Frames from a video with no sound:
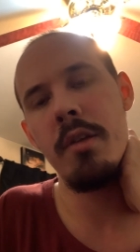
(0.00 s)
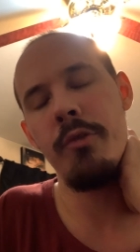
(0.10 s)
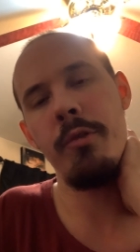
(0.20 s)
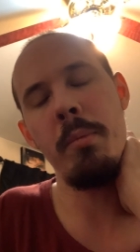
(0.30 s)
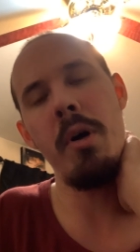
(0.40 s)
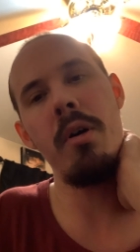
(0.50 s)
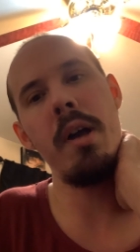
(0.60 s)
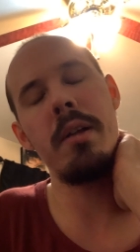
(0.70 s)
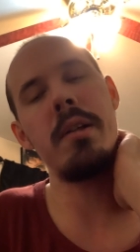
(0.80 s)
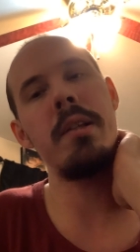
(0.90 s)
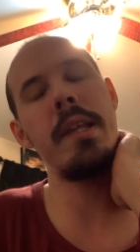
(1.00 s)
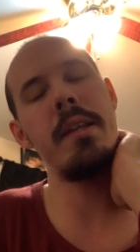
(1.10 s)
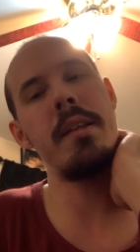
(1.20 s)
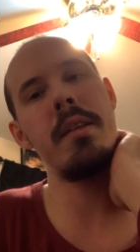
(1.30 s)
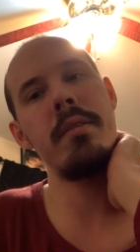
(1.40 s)
from all
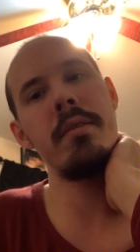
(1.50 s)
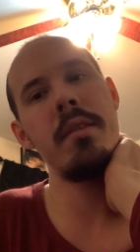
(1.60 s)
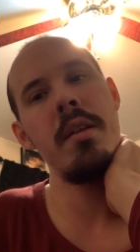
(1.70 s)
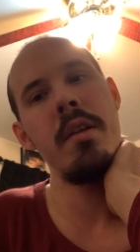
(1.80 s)
uncleanness,